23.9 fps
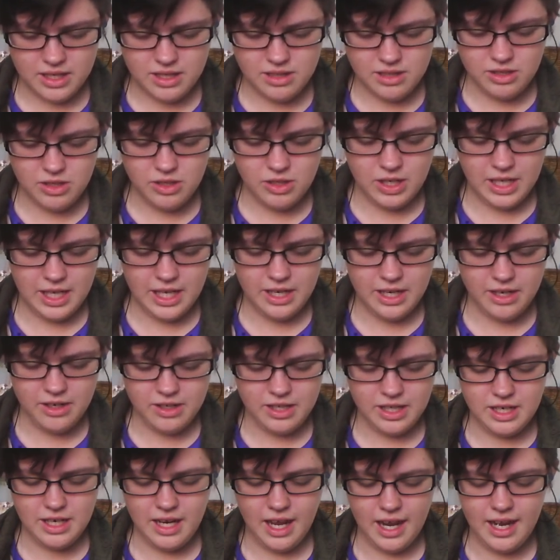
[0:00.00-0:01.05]
you could hear
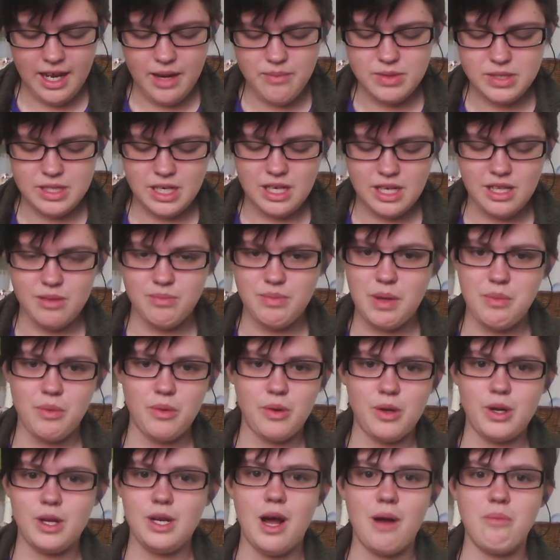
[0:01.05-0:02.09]
that 90% of the people
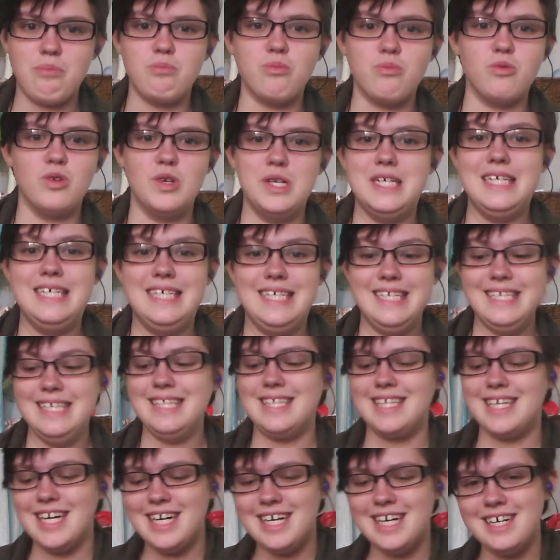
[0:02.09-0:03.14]
could not
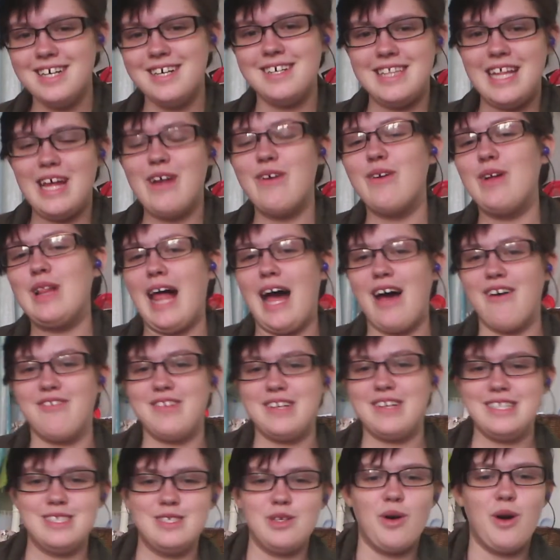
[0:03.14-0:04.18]
breathe. They were
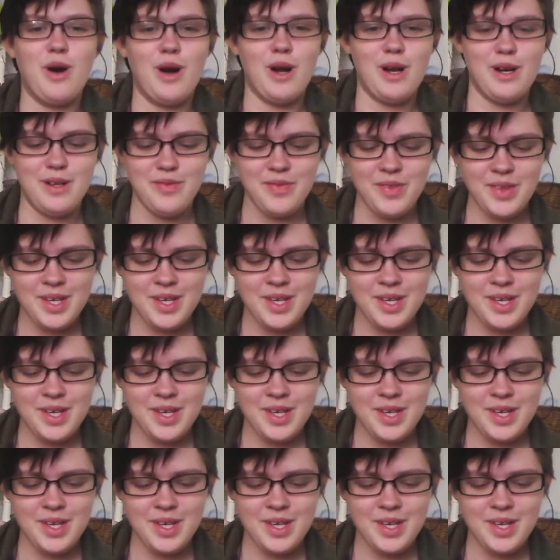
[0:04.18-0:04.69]
laughing so hard.